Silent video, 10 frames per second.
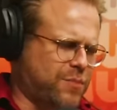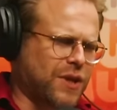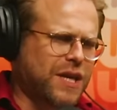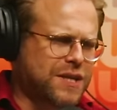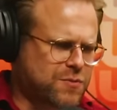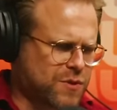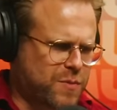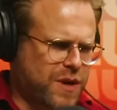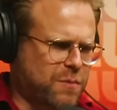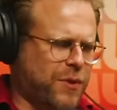police, we're
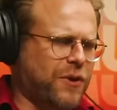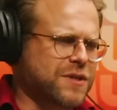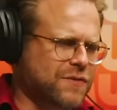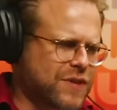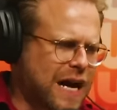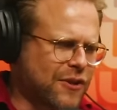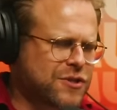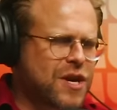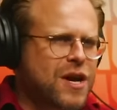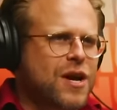spending billions of dollars